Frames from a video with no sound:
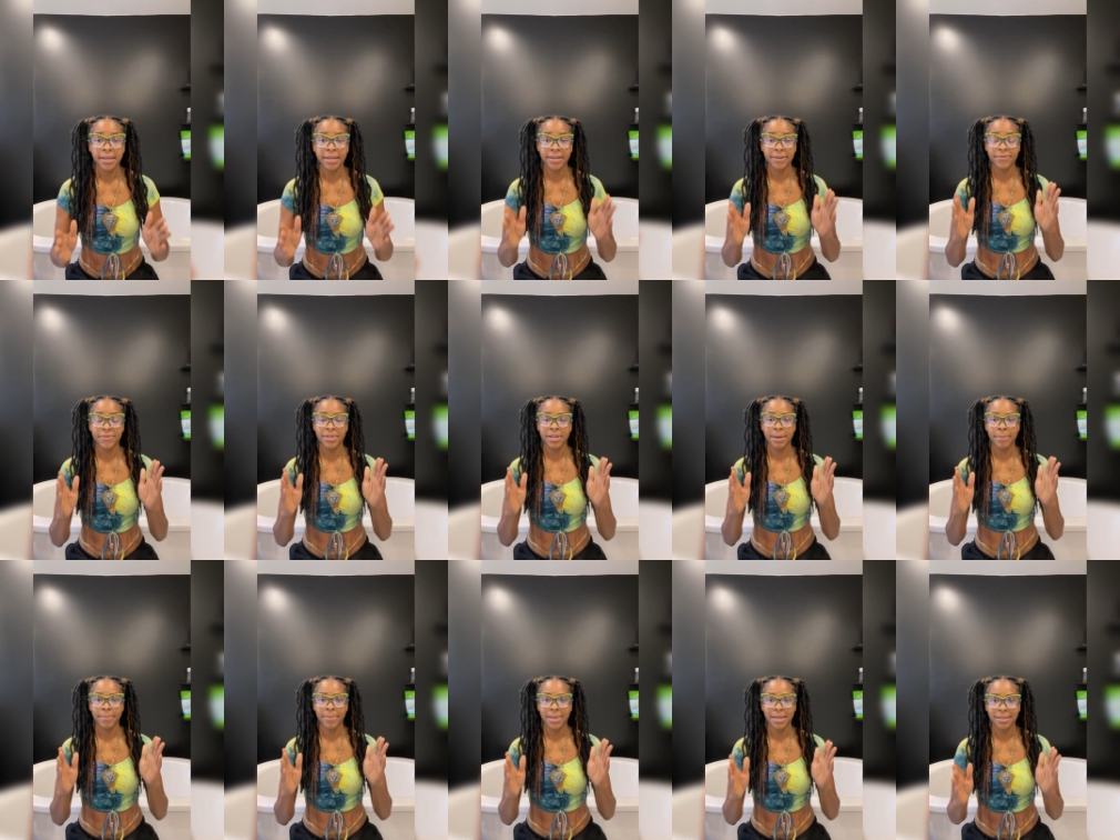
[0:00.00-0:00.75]
give
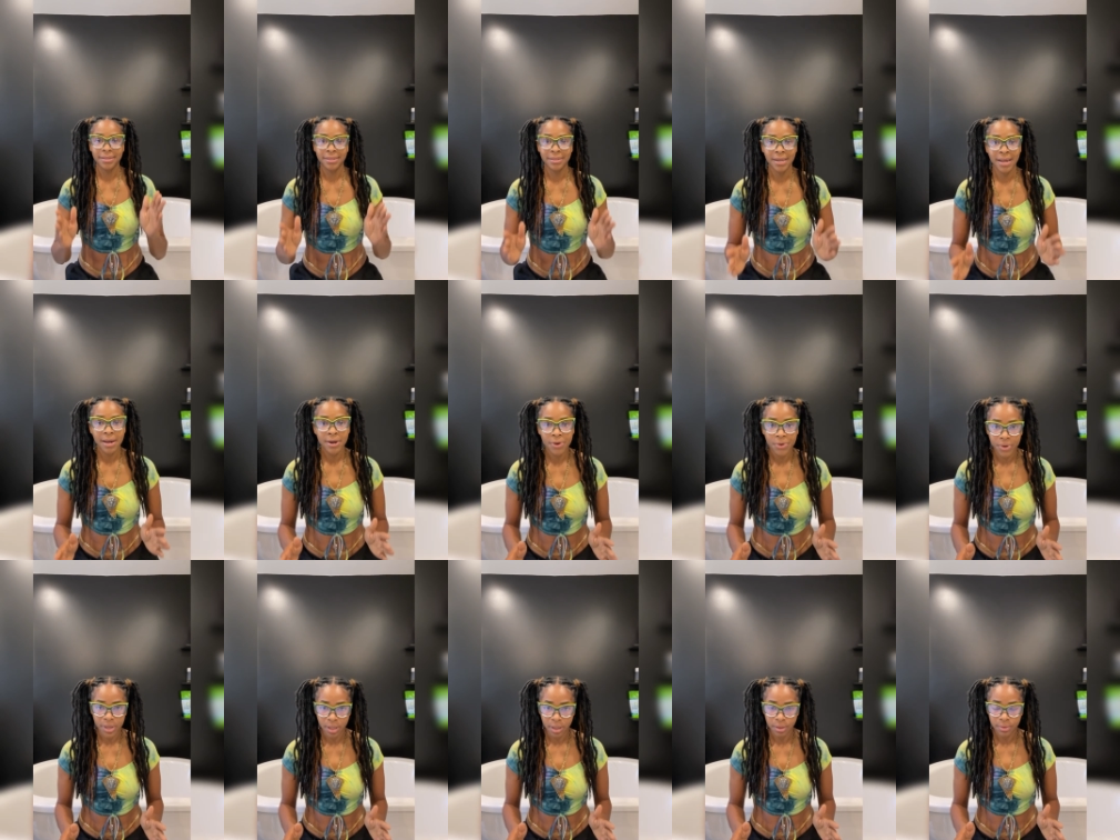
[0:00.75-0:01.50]
them
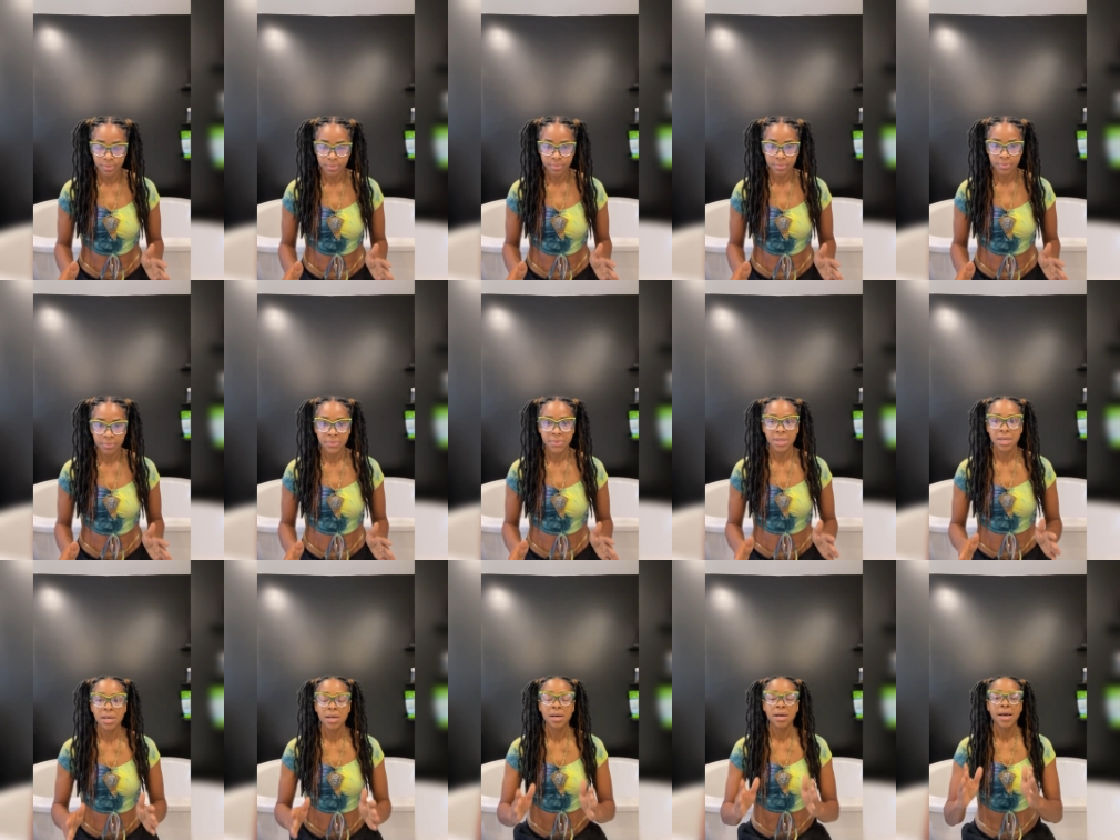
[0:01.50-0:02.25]
dairy.
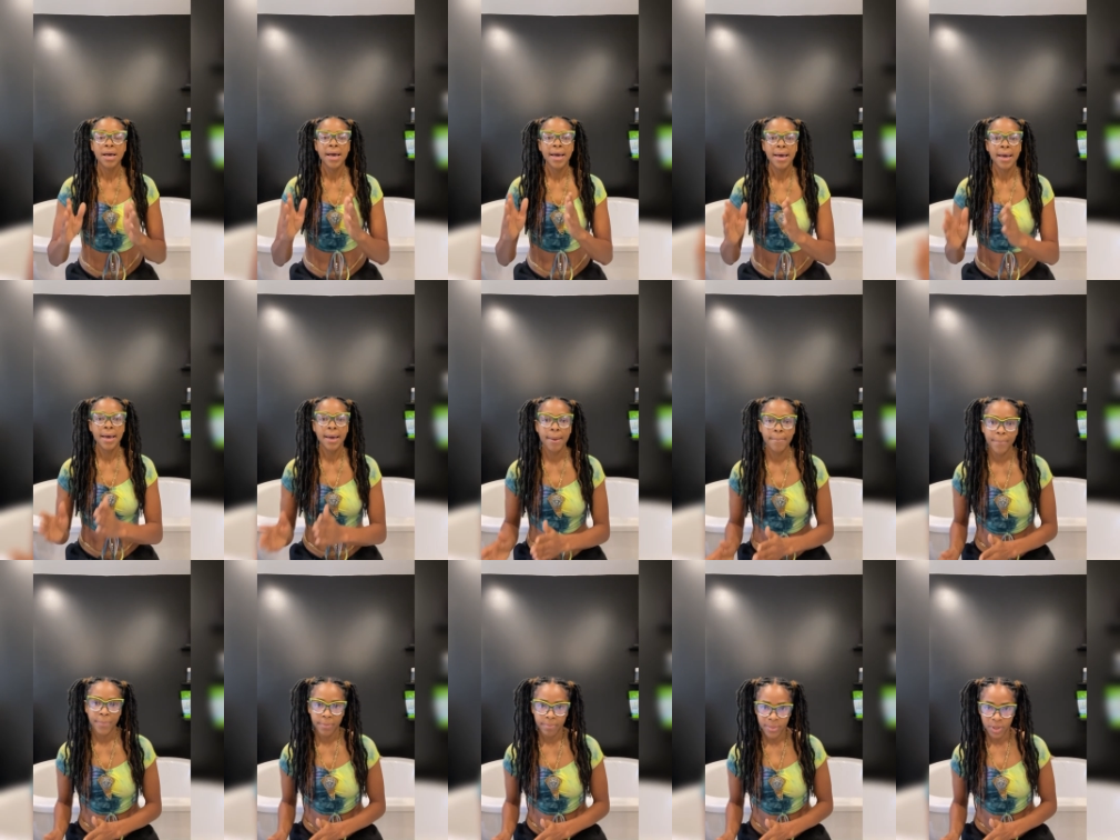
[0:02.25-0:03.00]

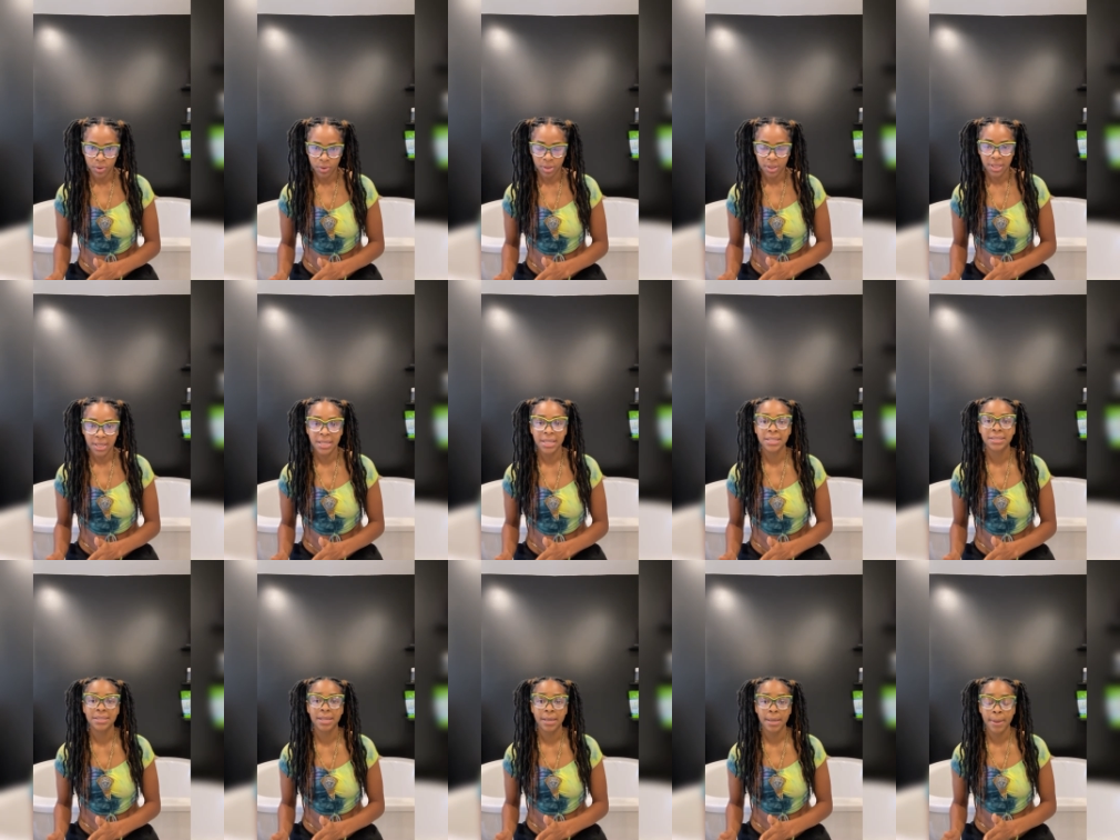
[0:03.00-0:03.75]
Hemp milk
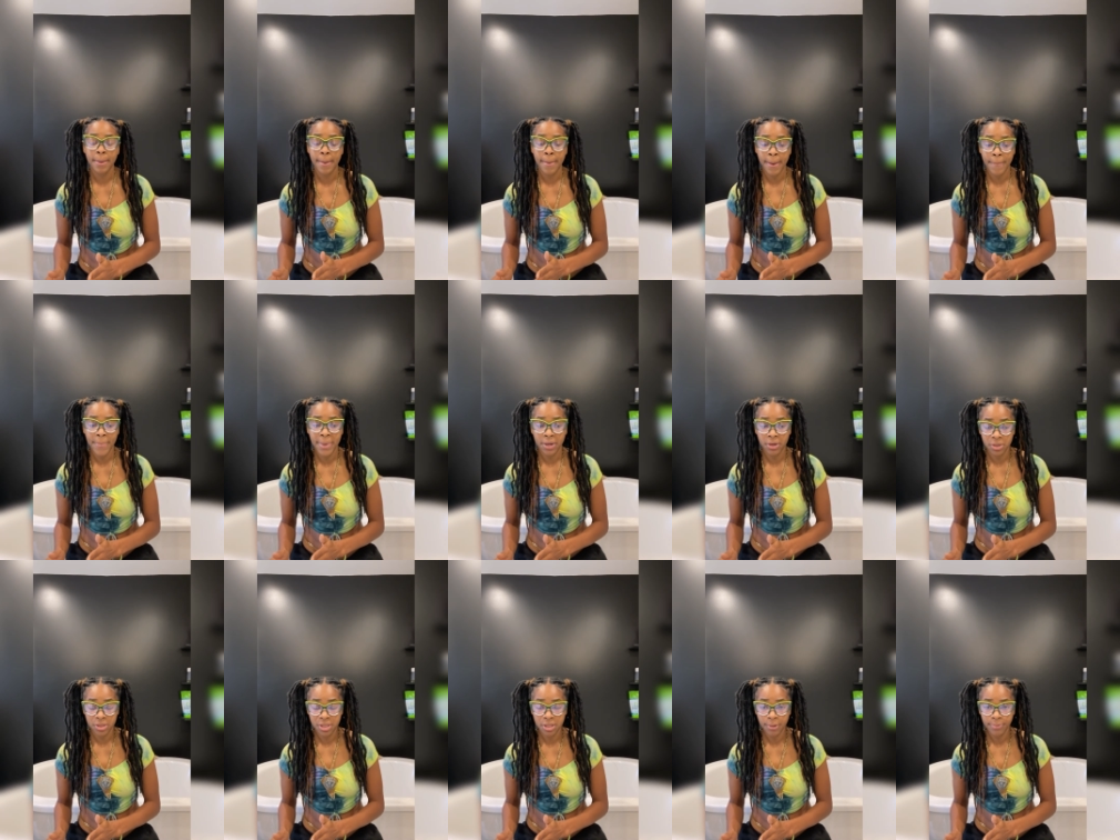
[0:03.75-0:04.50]
is a, a
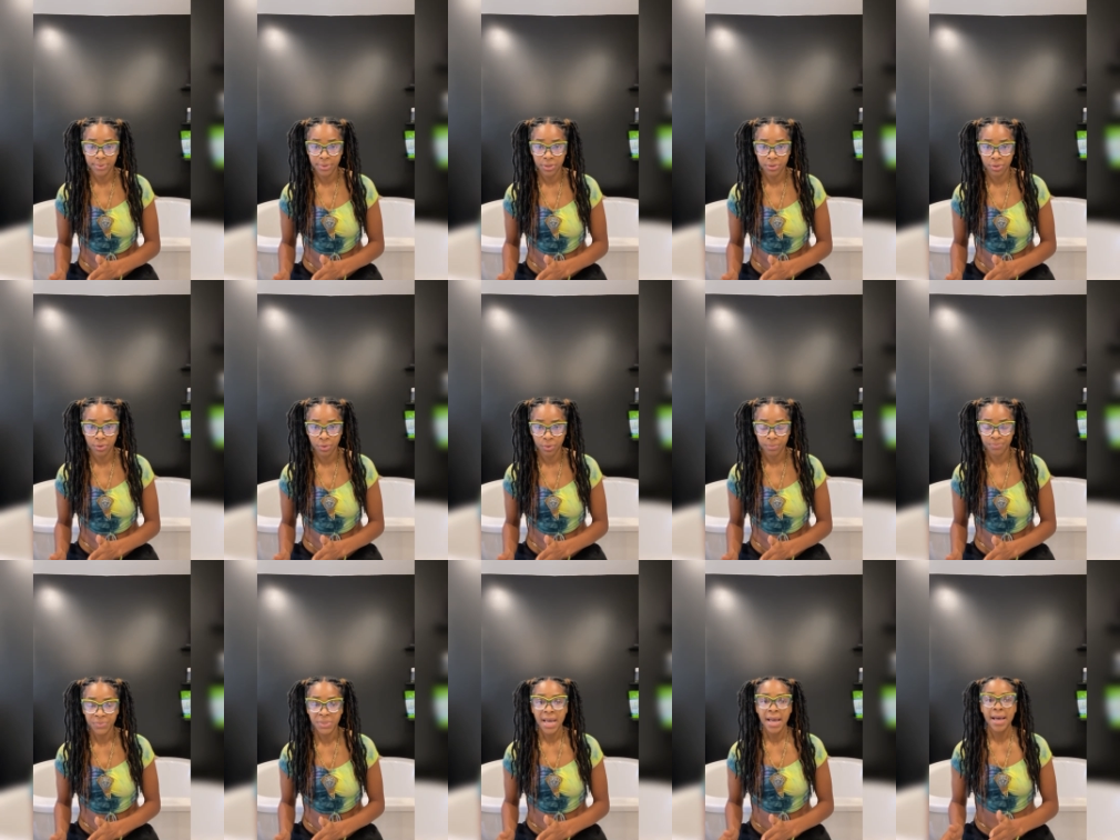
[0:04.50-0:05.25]
better substitute